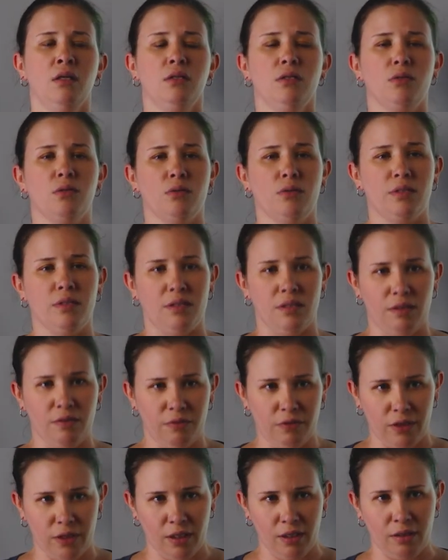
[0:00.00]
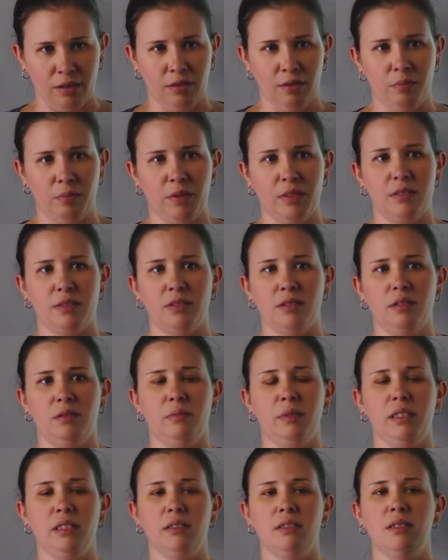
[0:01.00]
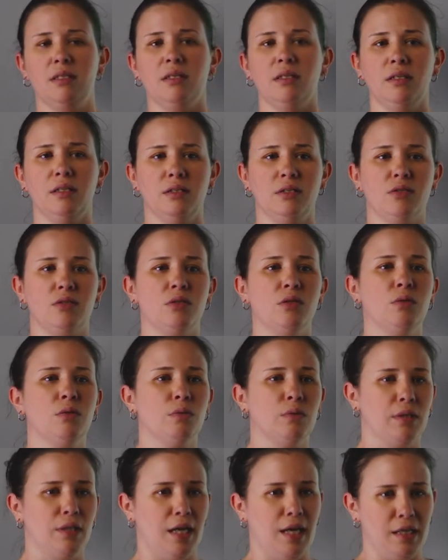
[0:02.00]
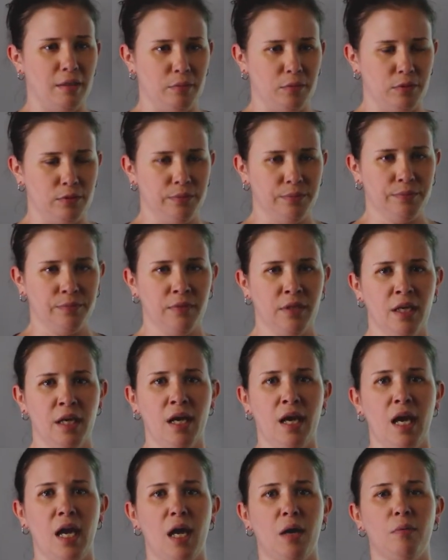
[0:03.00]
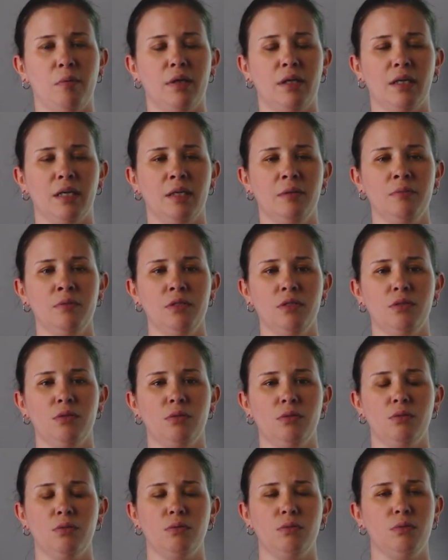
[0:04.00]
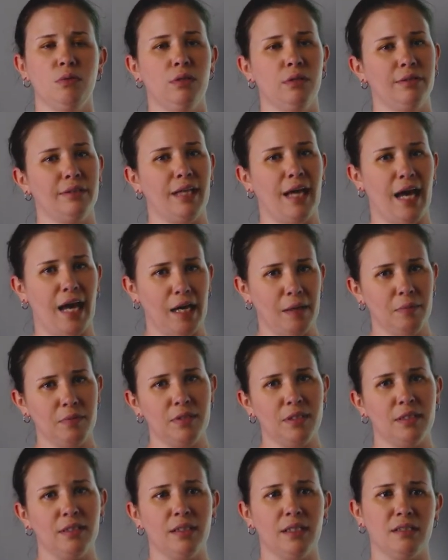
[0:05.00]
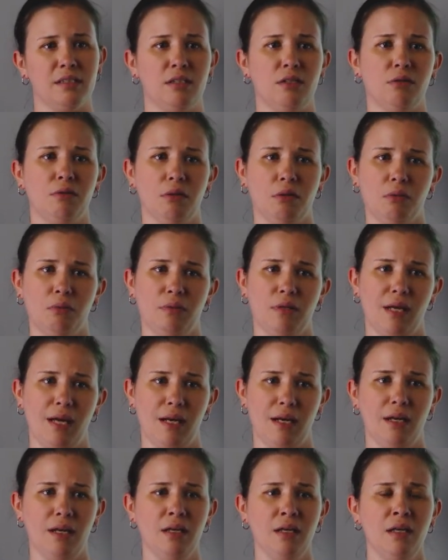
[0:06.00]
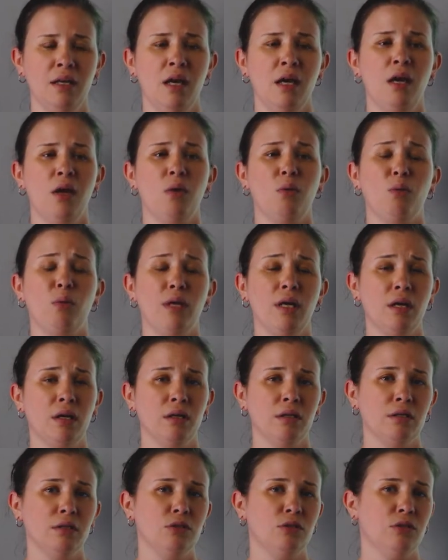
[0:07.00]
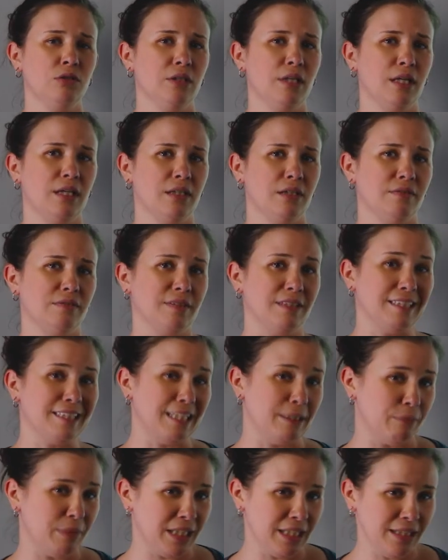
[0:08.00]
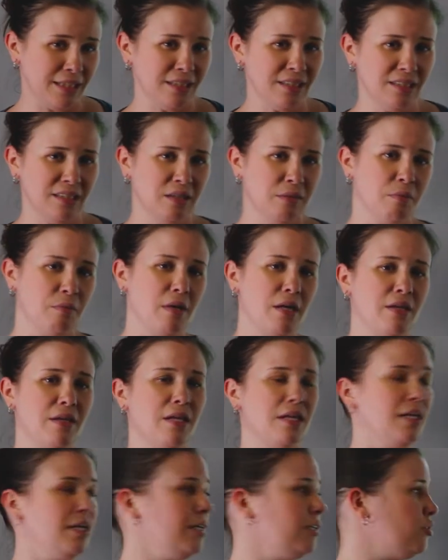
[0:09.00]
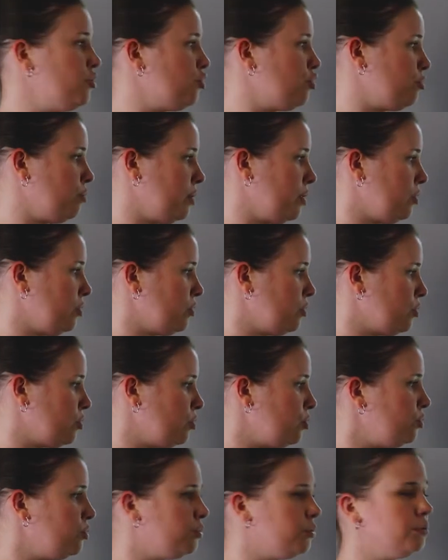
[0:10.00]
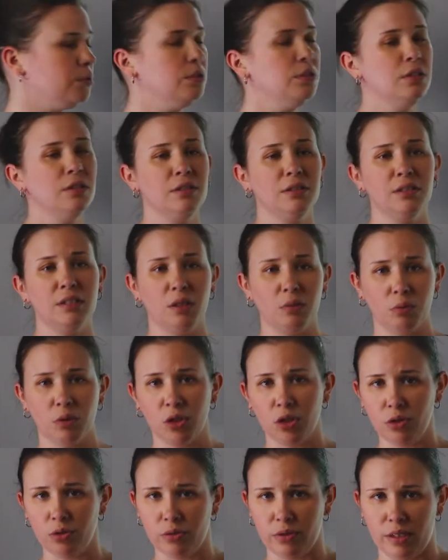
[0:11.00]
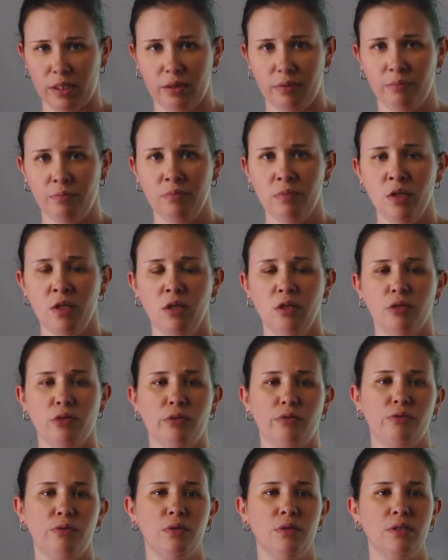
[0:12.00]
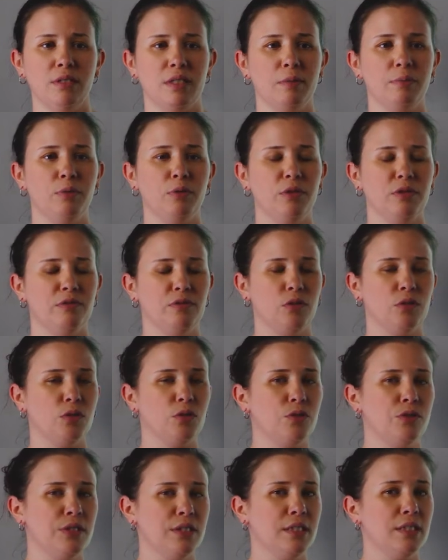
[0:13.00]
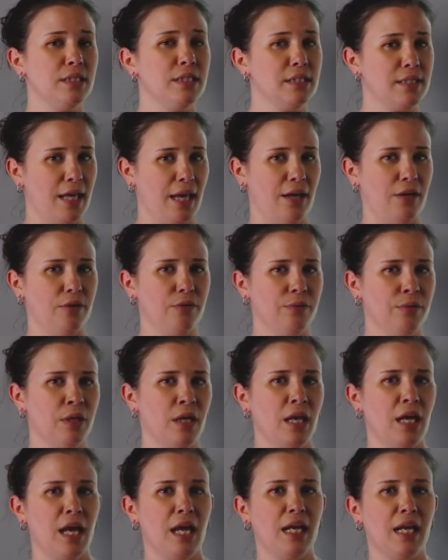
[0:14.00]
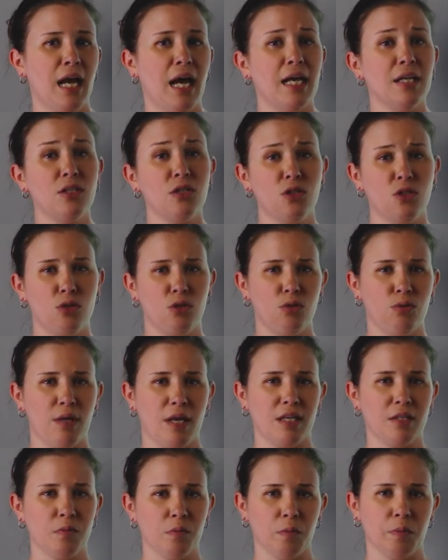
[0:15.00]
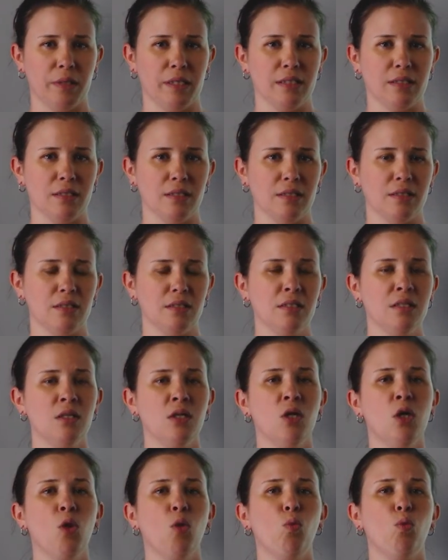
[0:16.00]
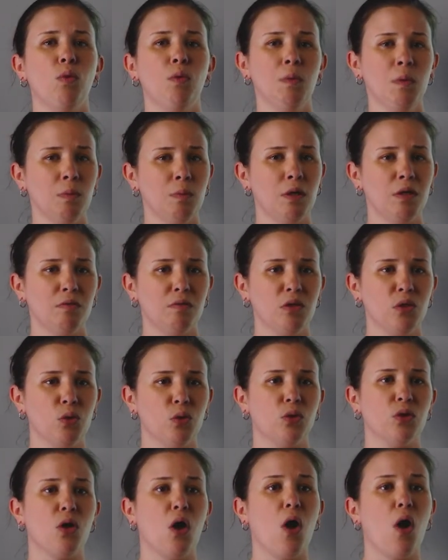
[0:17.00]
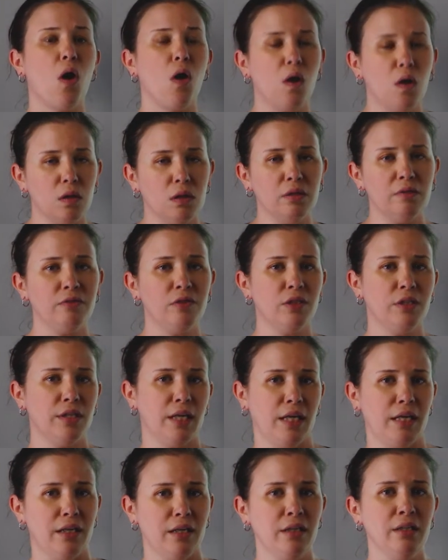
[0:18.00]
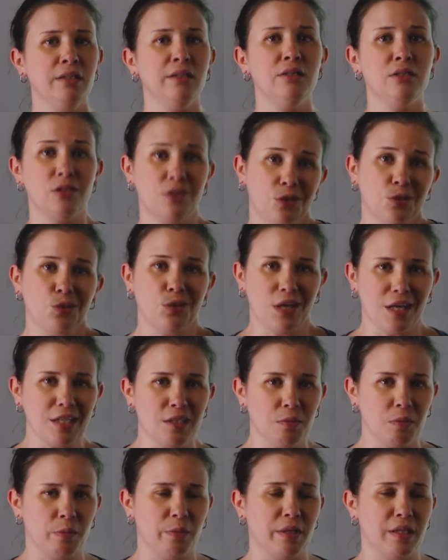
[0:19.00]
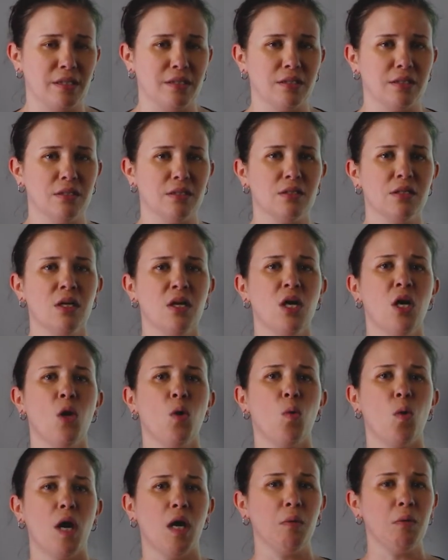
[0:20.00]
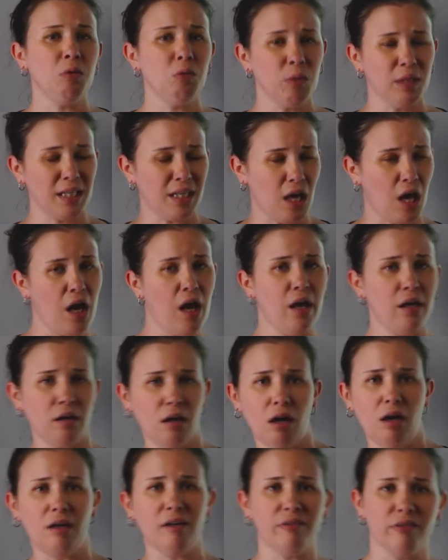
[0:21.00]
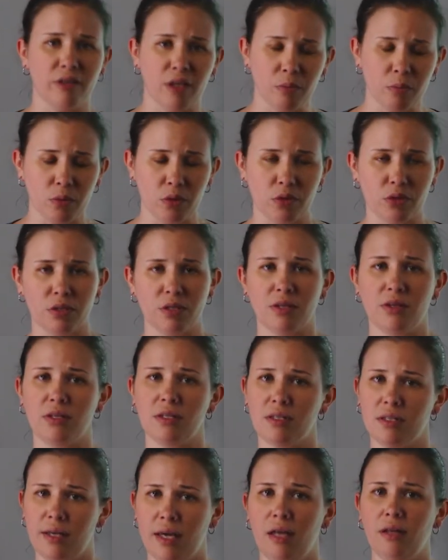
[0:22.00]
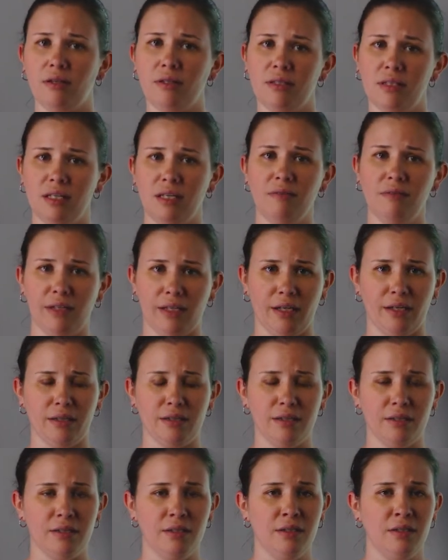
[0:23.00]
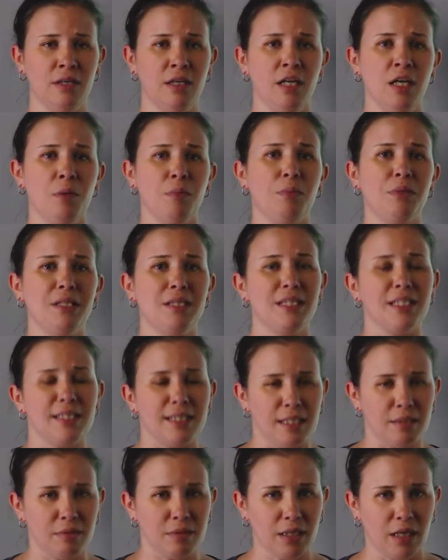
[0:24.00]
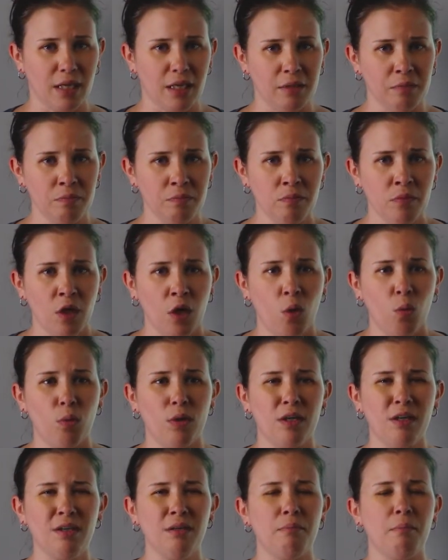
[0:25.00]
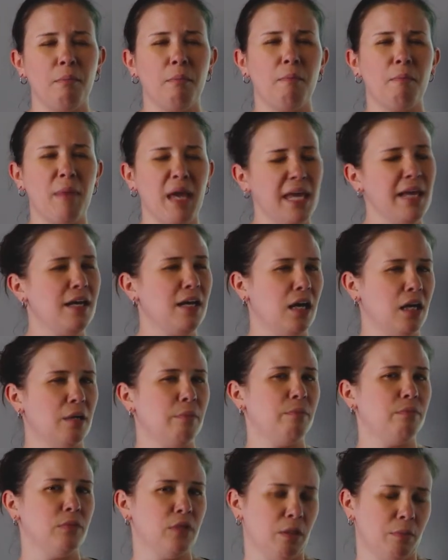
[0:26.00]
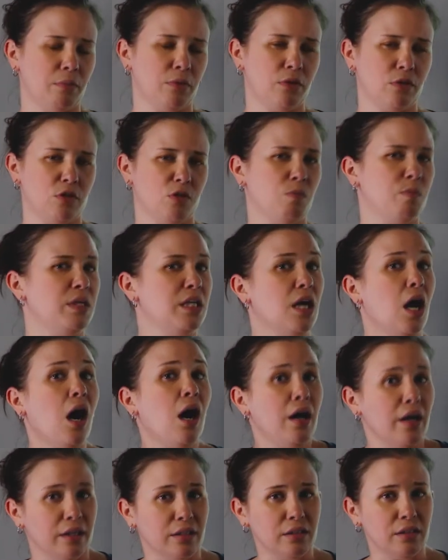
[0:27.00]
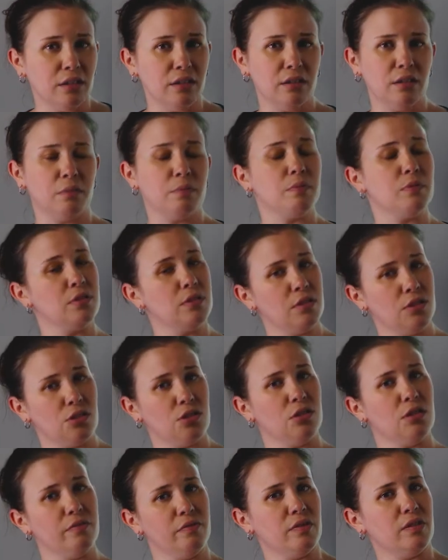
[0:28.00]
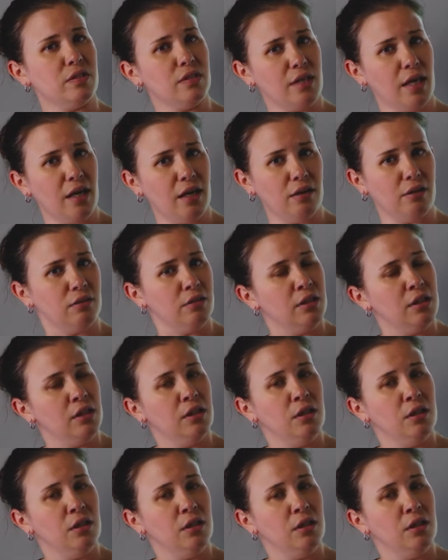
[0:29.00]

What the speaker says: So significant basically means it's reliable. And when it comes to labs and collecting our own data, we are kind of limited by the instrument or the tool that we're using. So for example, if you're using a scale and it has 2 decimal places, we would want to record all of our data to 2 decimal places. Why would we cut off numbers that the scale is giving us? But at the same time, we couldn't make up numbers beyond the precision of the scale.